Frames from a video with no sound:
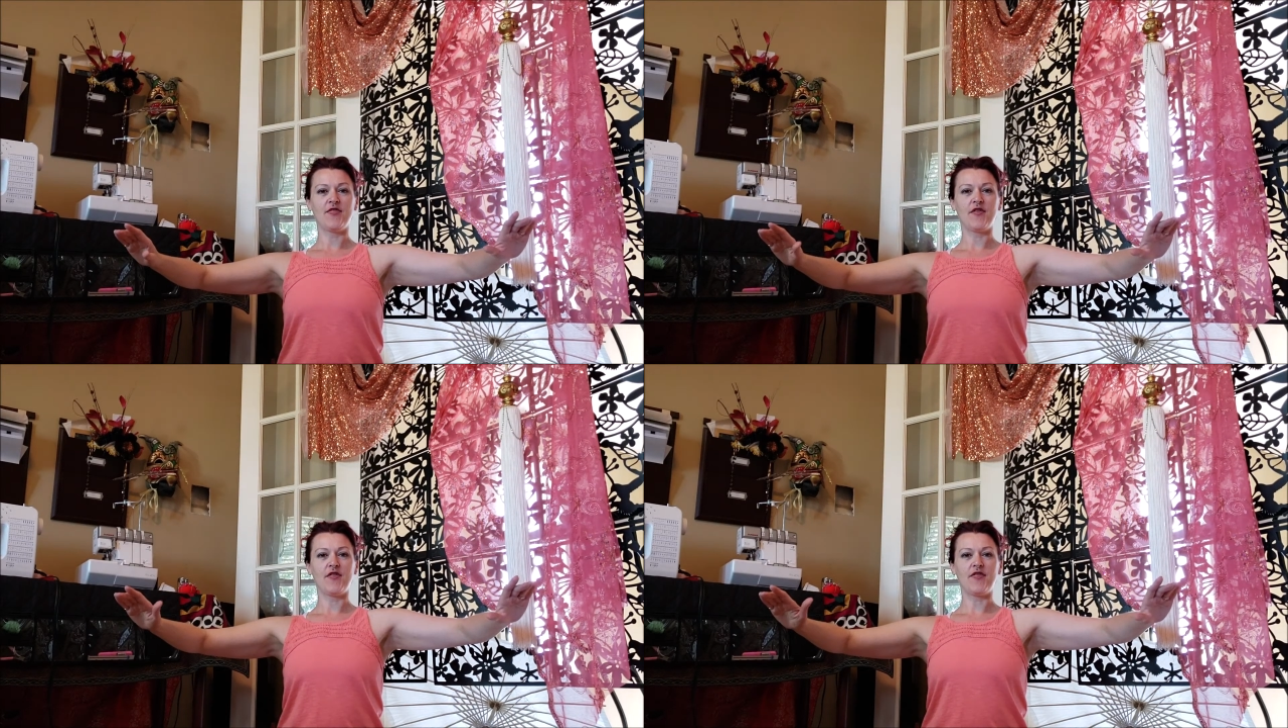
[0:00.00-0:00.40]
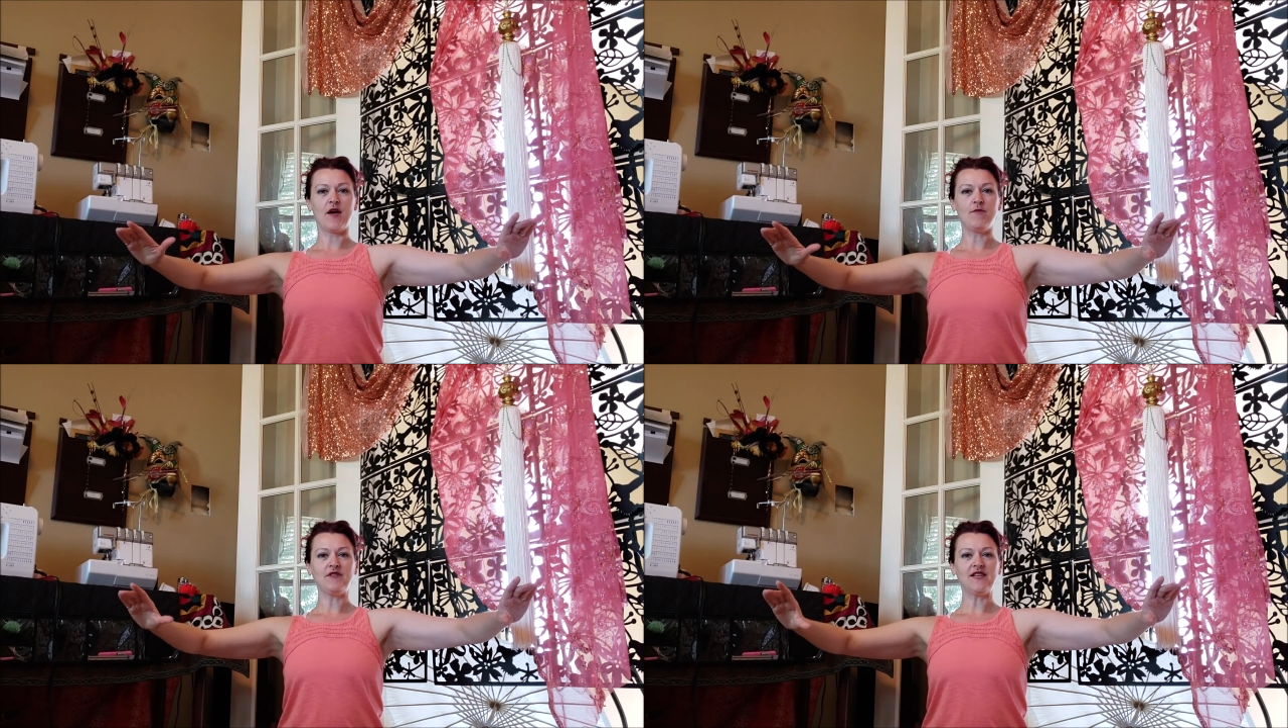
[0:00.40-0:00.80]
The
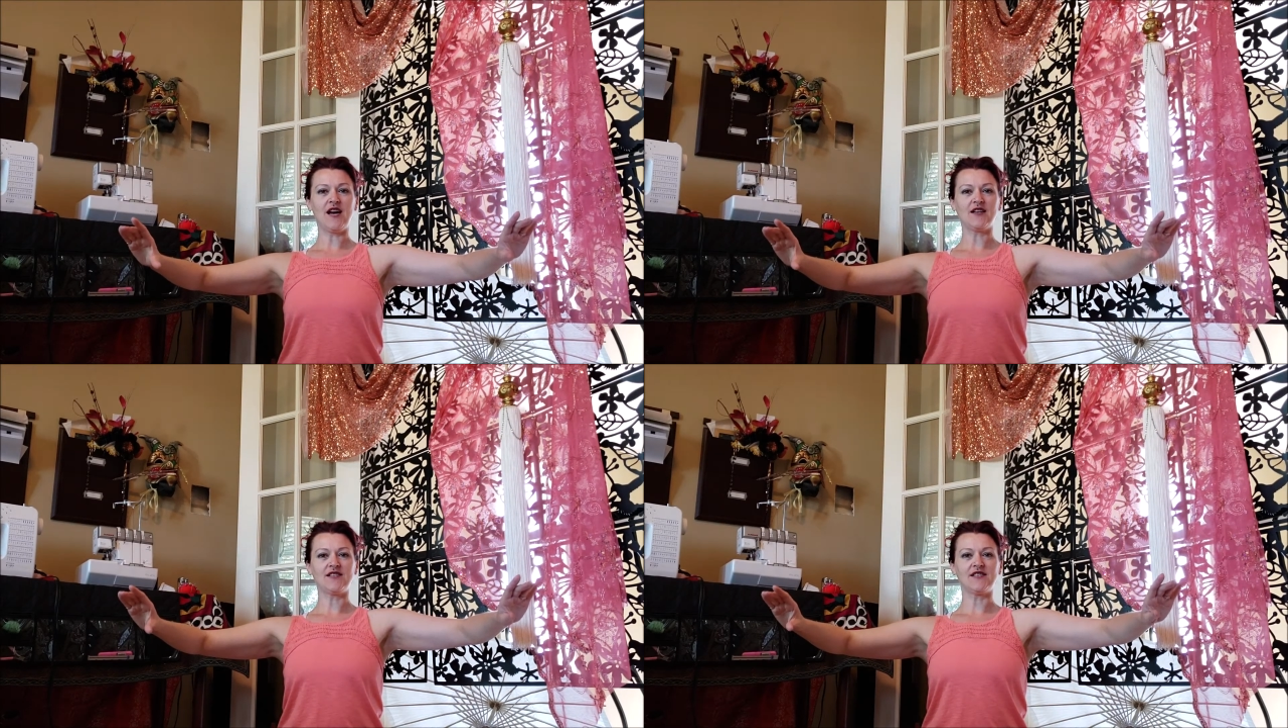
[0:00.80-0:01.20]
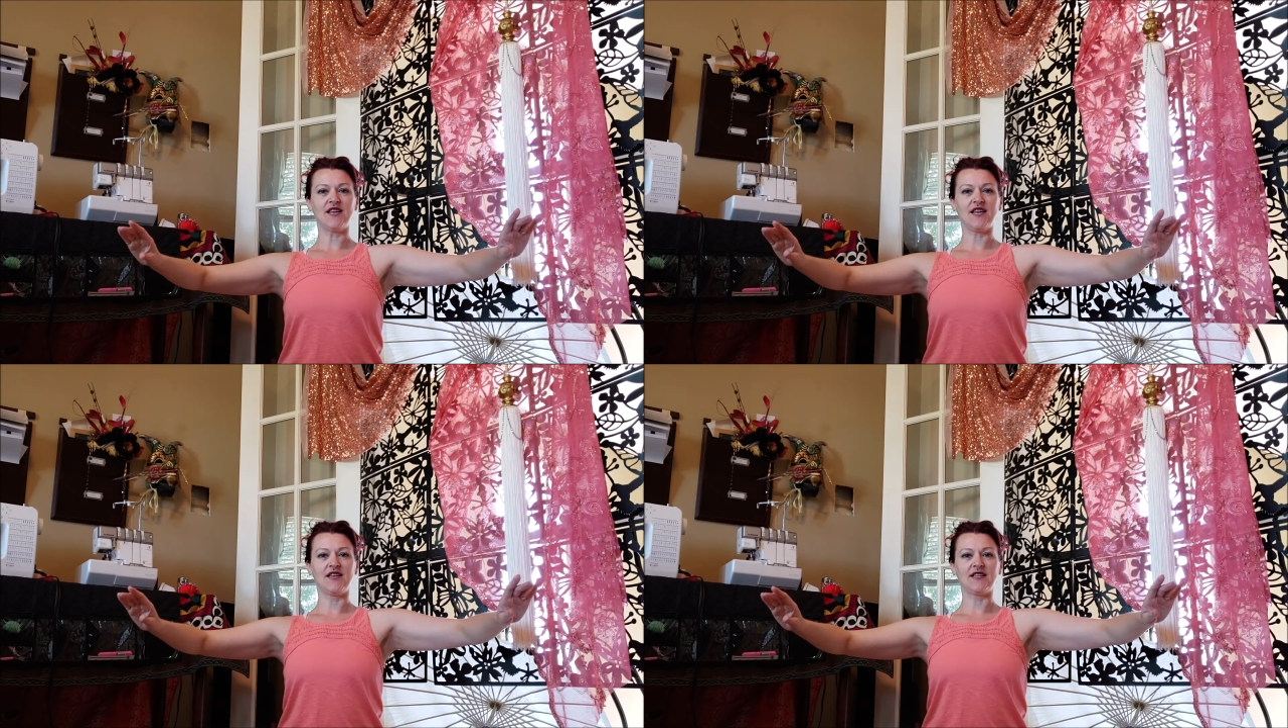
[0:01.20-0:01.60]
thumb tucks
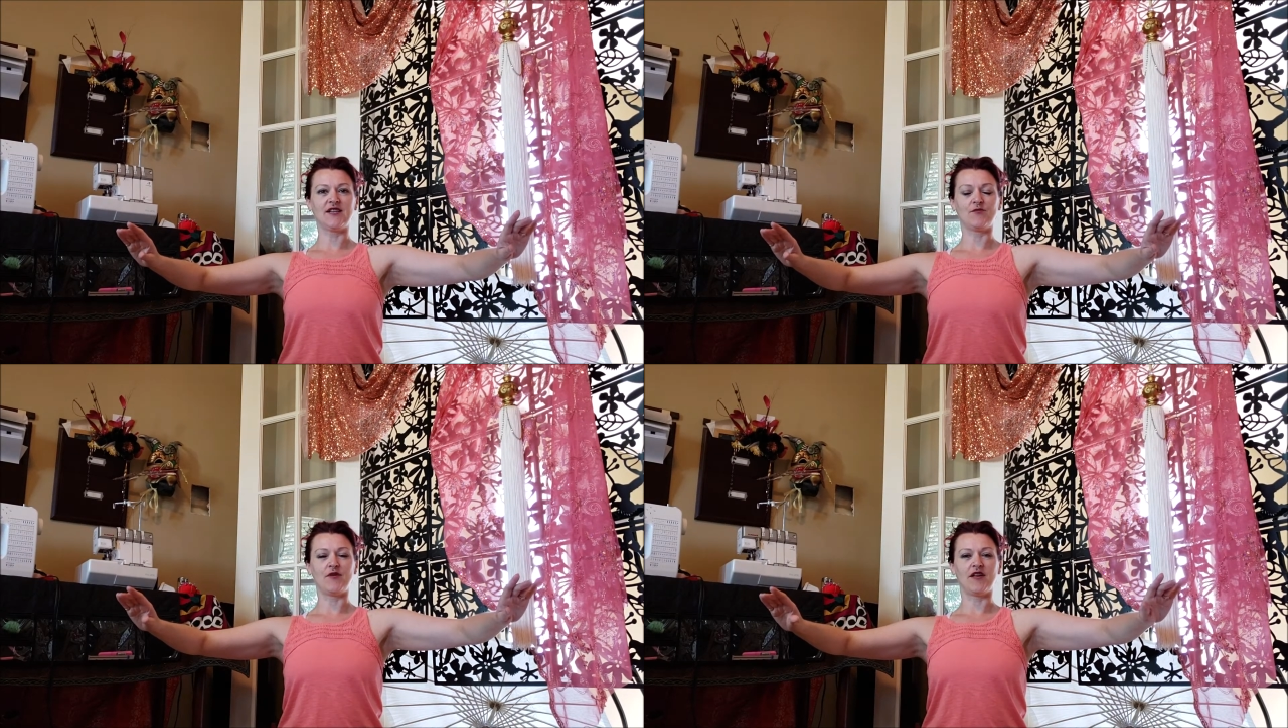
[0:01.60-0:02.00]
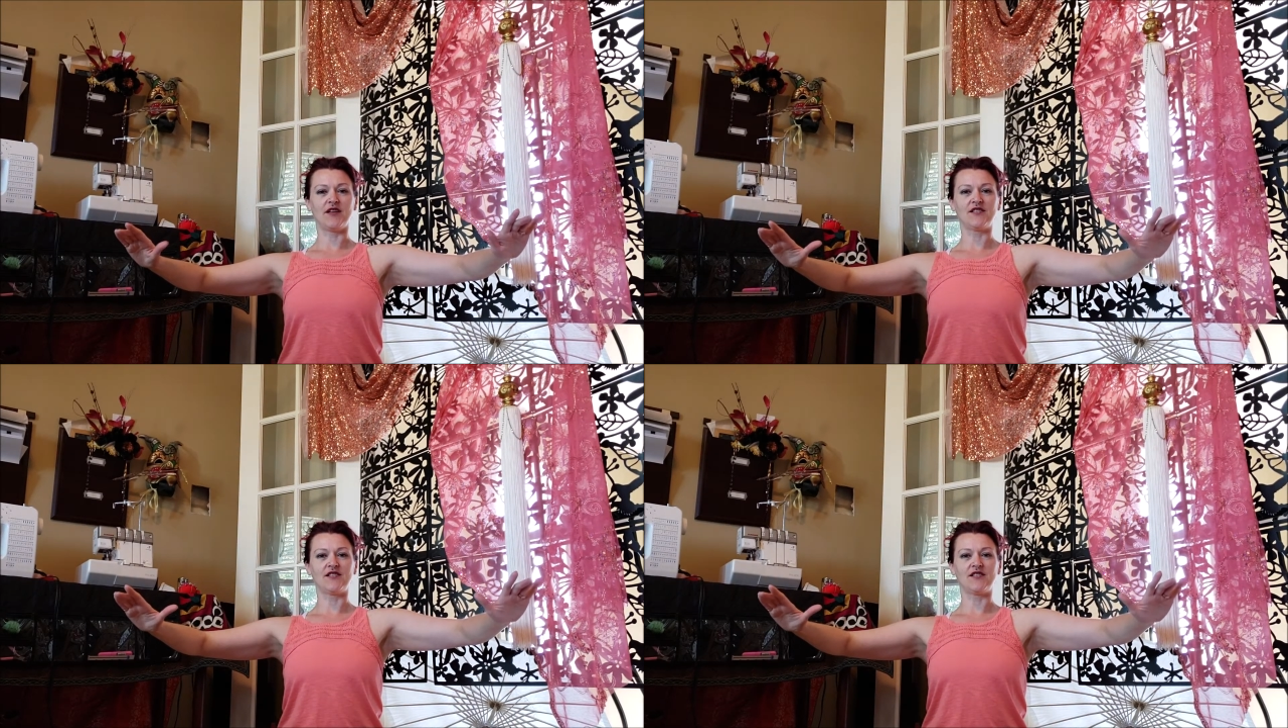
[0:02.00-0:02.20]
in a little bit.